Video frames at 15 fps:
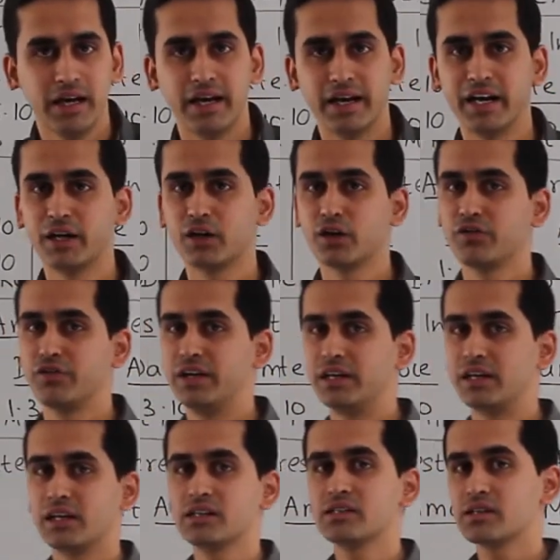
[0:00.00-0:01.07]
Rate of
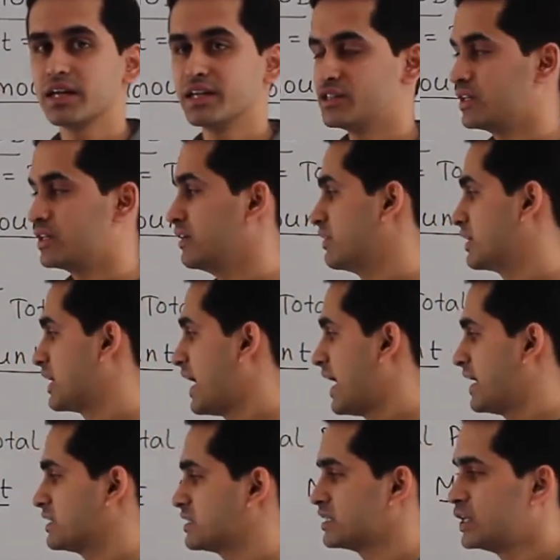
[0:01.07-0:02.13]
interest is given
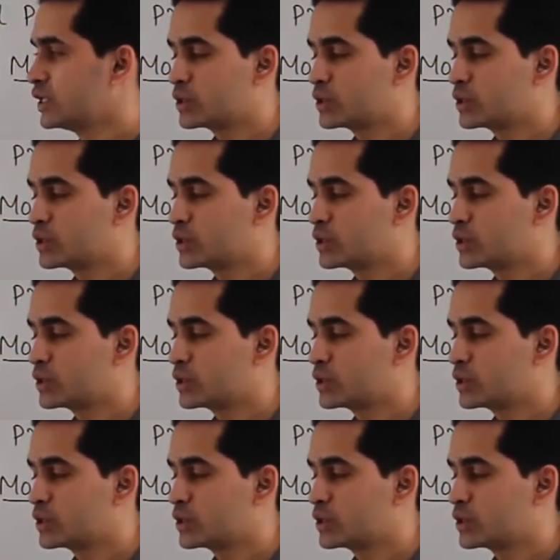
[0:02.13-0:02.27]
as